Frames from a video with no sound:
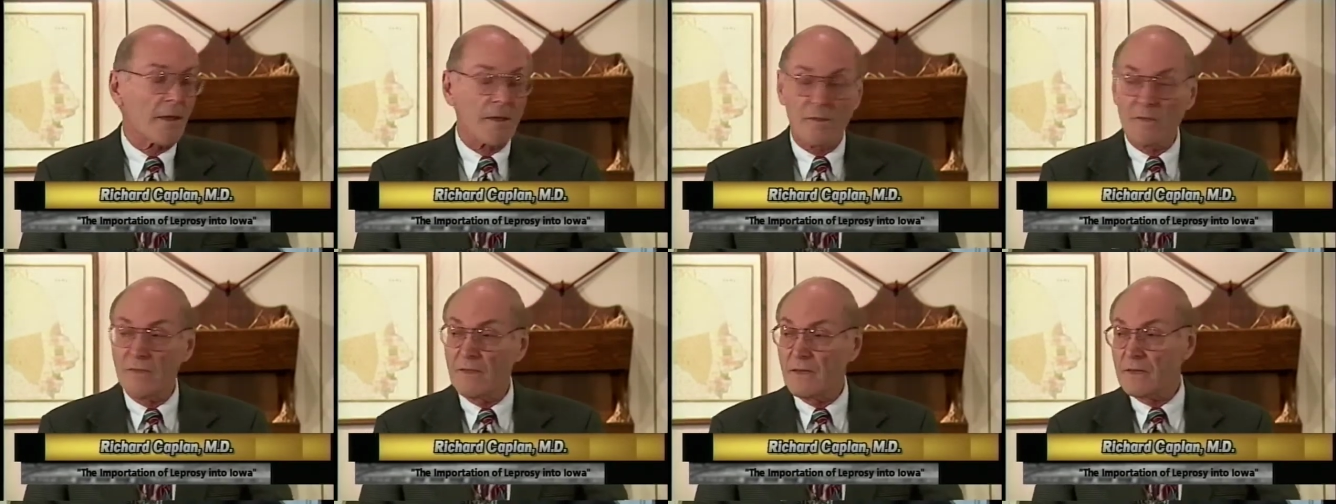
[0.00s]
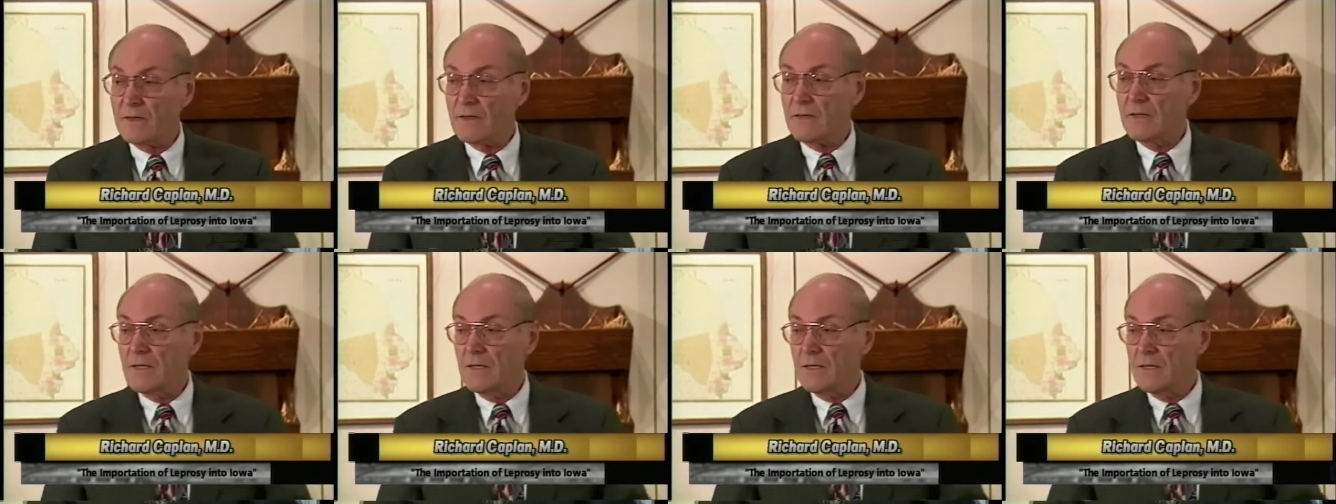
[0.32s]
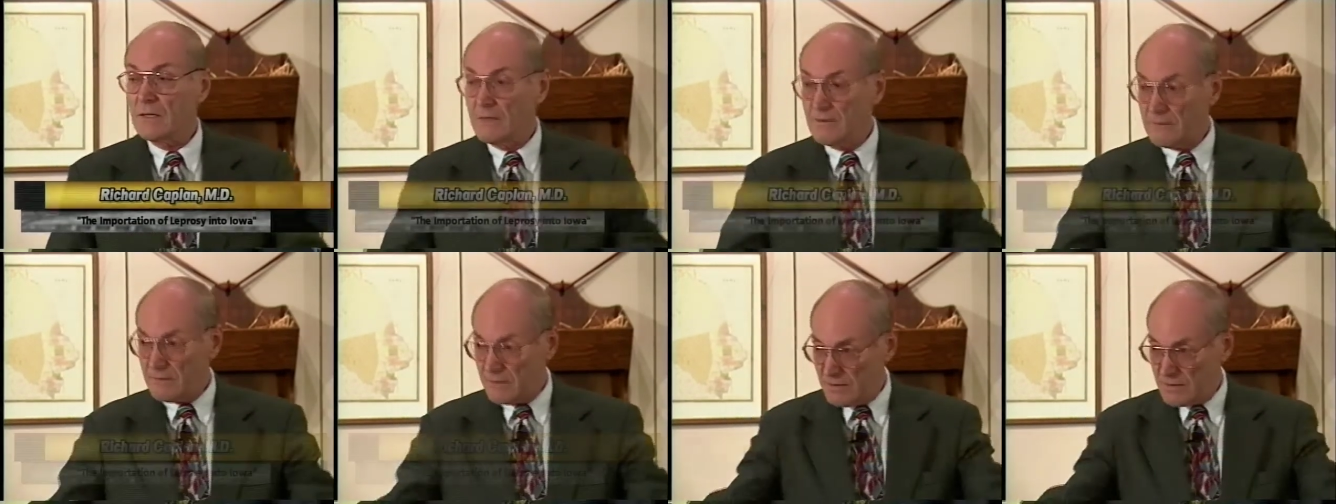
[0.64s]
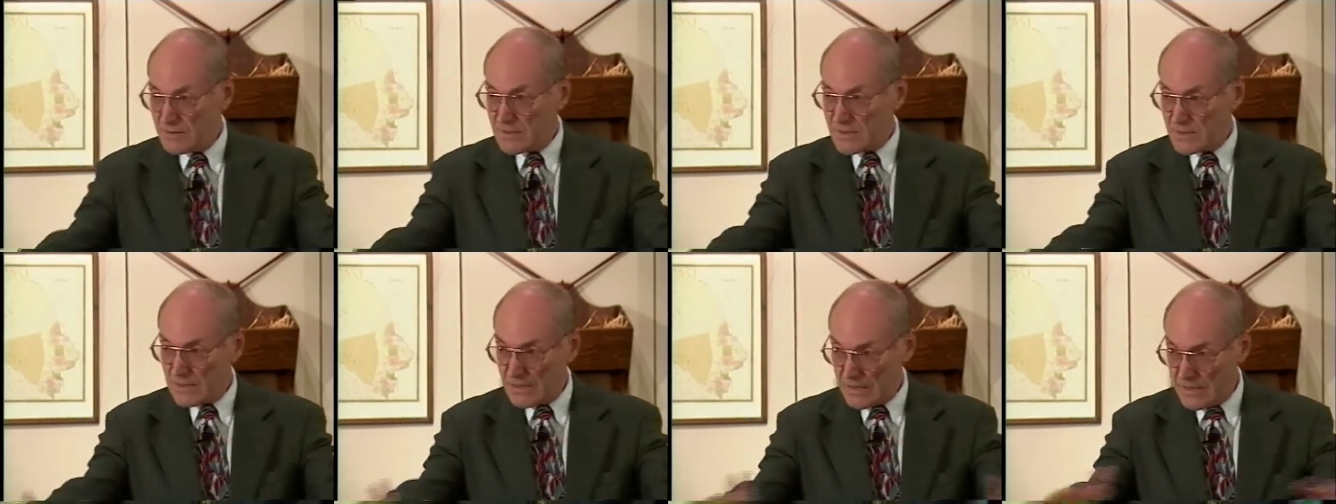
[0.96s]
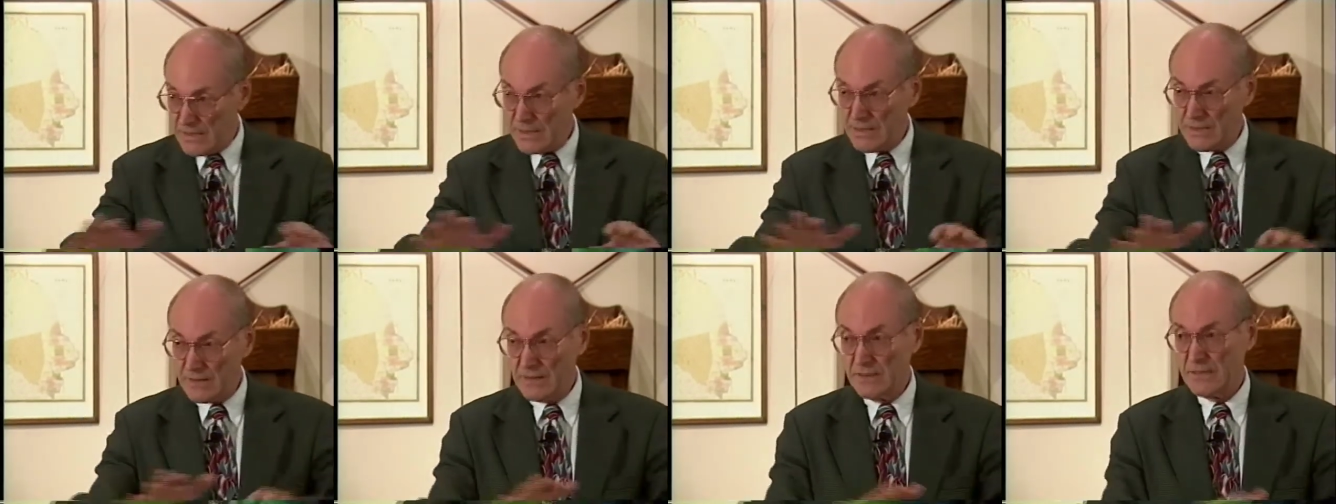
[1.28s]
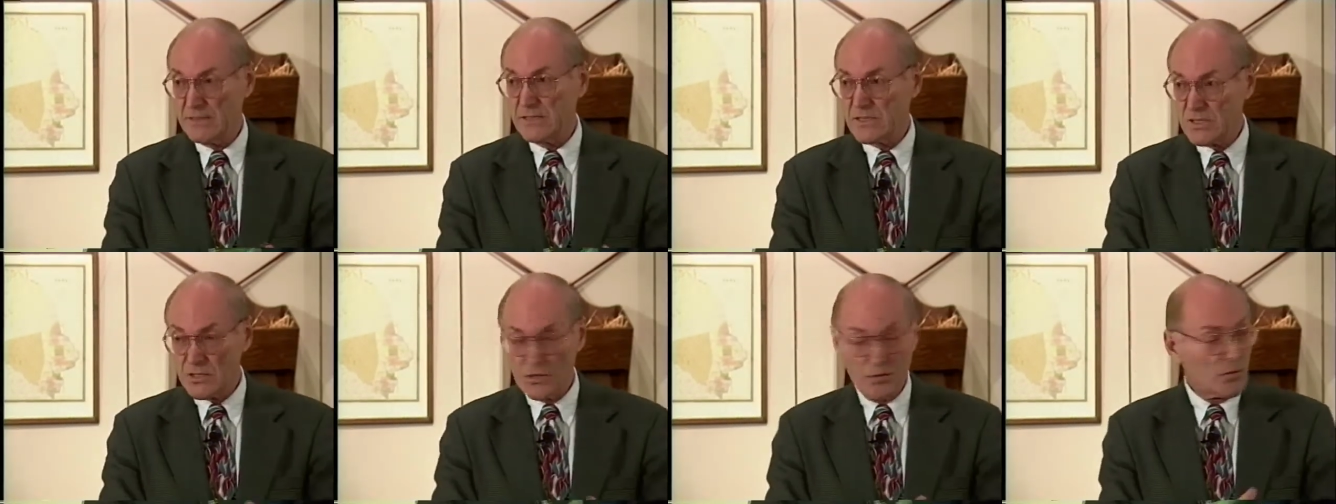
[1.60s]
That the, the skin
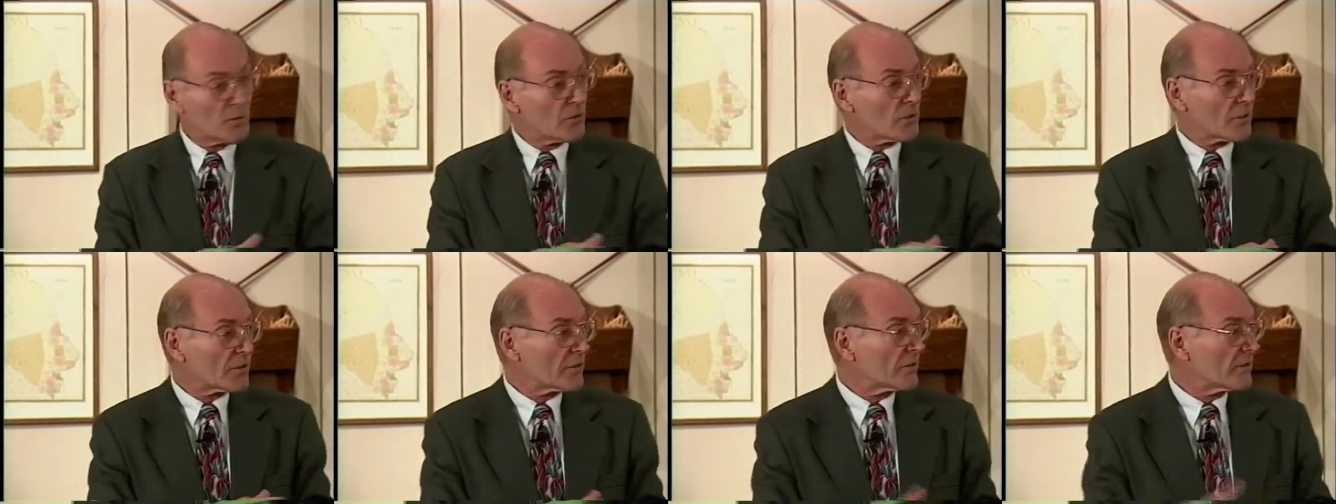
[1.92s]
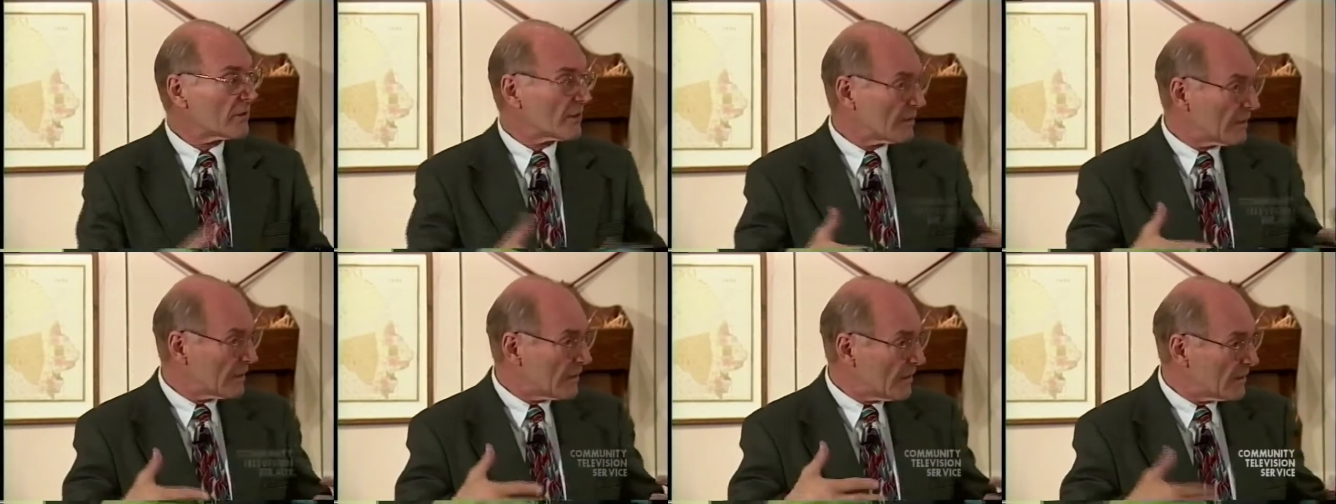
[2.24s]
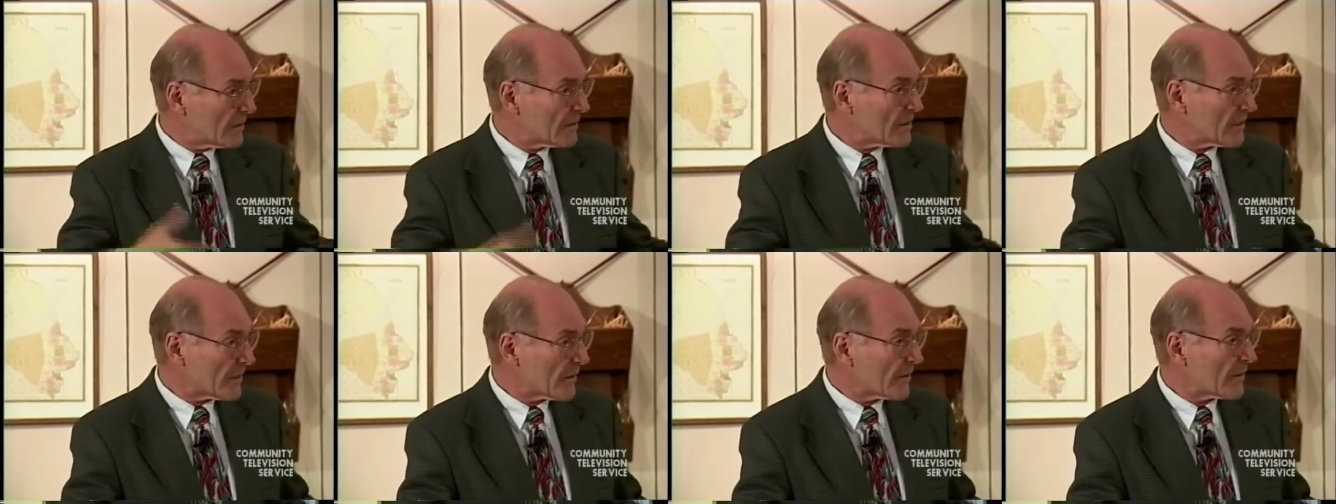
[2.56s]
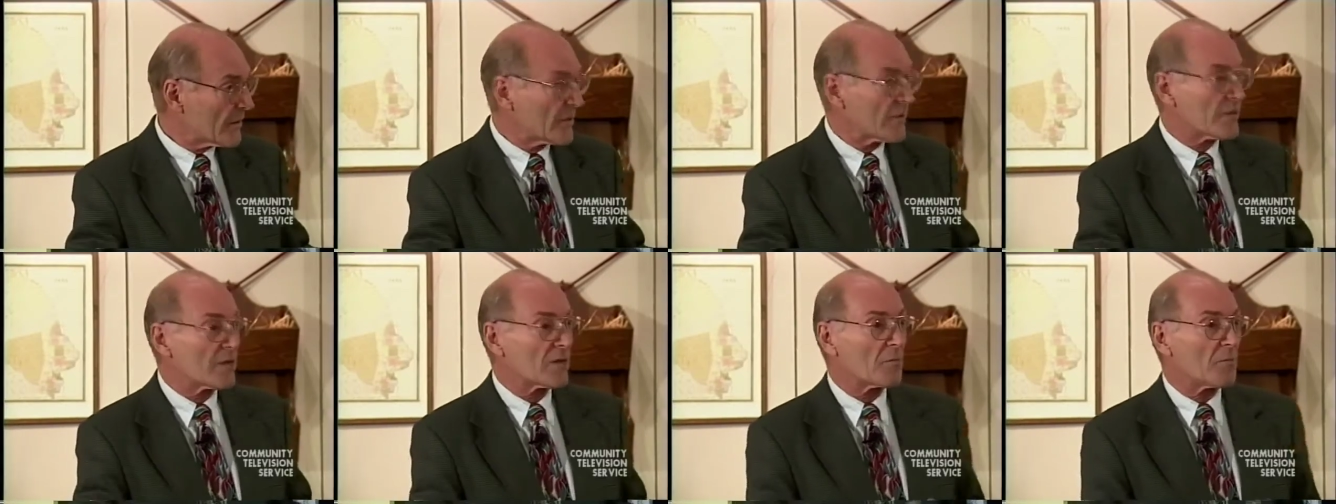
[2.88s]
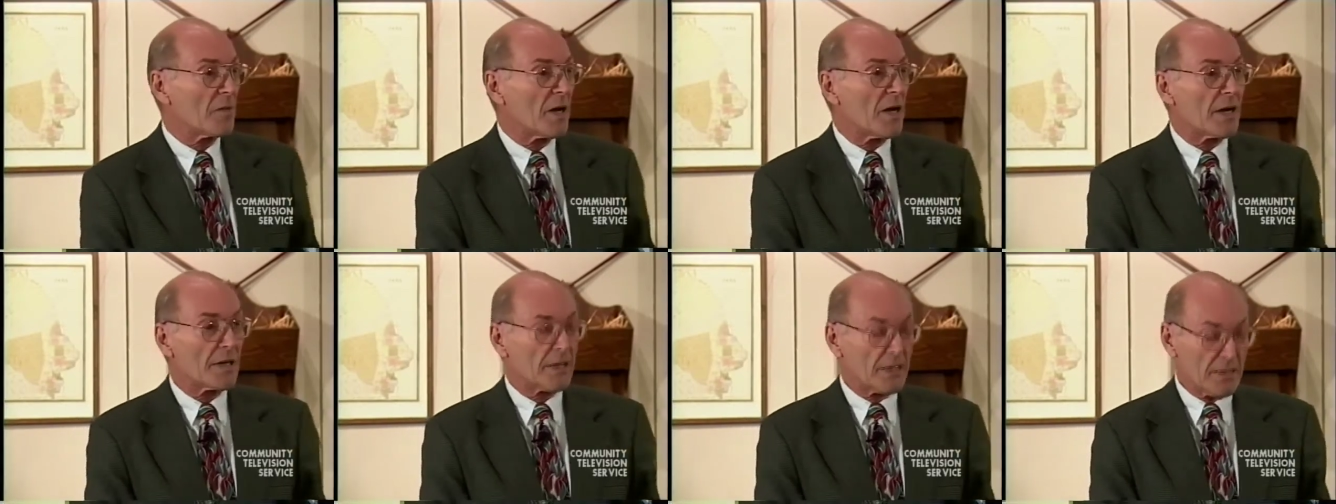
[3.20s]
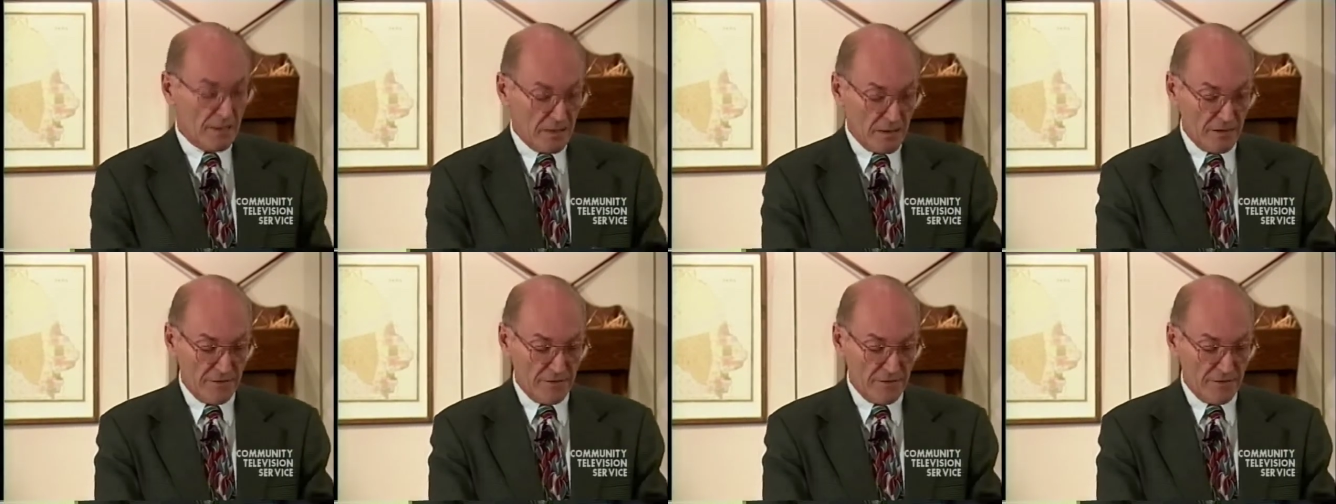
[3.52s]
is cooler than the interior of the body,